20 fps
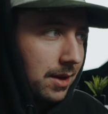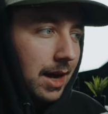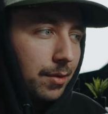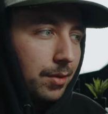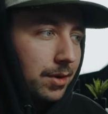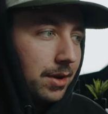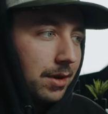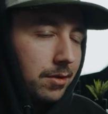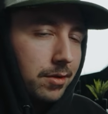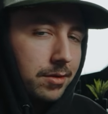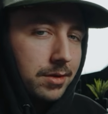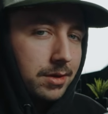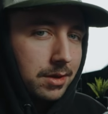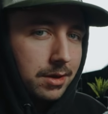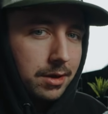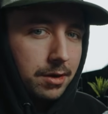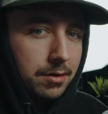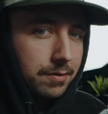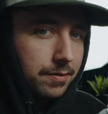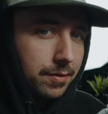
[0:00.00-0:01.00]
I would either
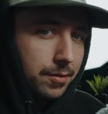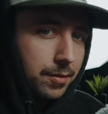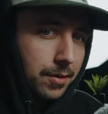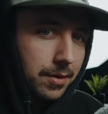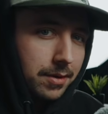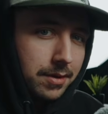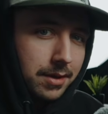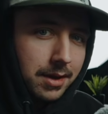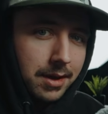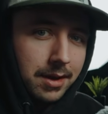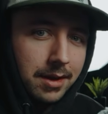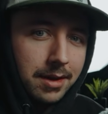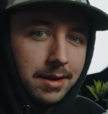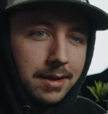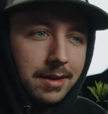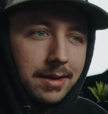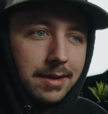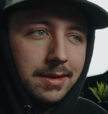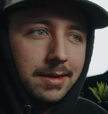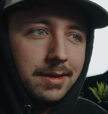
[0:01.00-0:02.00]
just go for the
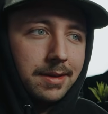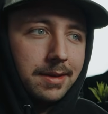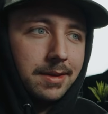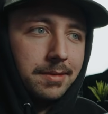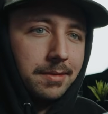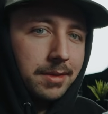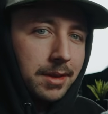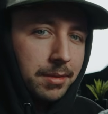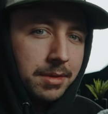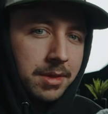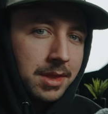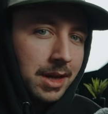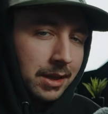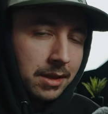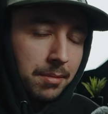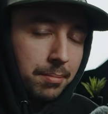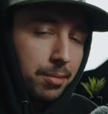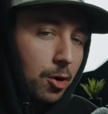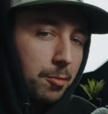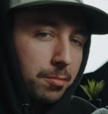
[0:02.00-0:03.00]

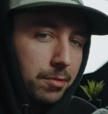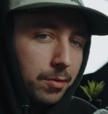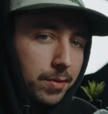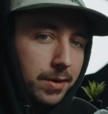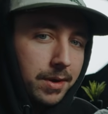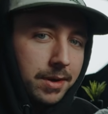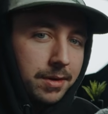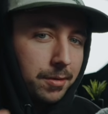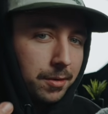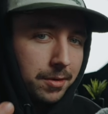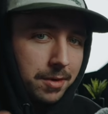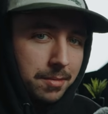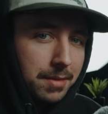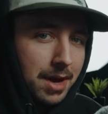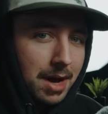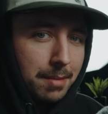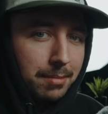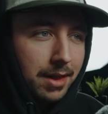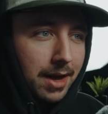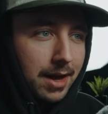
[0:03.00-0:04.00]
purple one or the
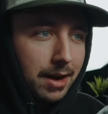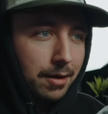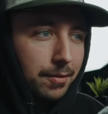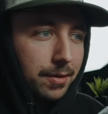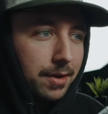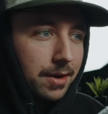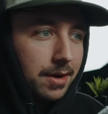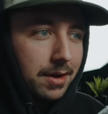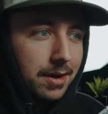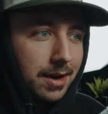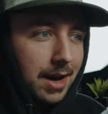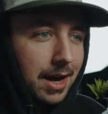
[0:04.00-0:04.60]
matte black one.